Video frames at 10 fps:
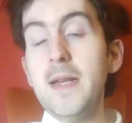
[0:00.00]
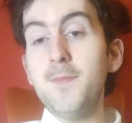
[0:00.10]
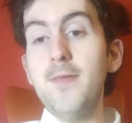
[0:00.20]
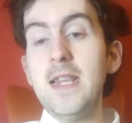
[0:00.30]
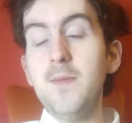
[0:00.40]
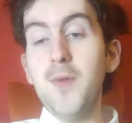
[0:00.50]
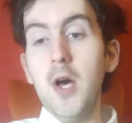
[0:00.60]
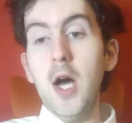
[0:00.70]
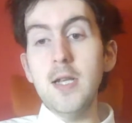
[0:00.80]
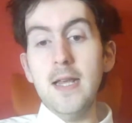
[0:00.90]
the bread's
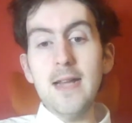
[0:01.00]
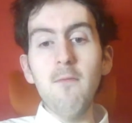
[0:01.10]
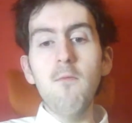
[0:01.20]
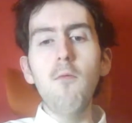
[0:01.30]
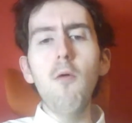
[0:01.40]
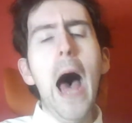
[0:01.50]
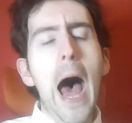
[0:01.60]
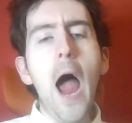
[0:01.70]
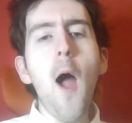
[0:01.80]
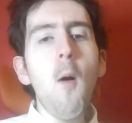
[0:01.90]
buttered. It's like,
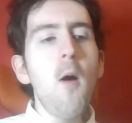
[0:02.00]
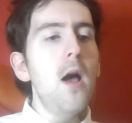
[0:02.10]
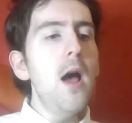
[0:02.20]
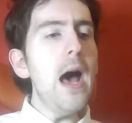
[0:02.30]
whoa!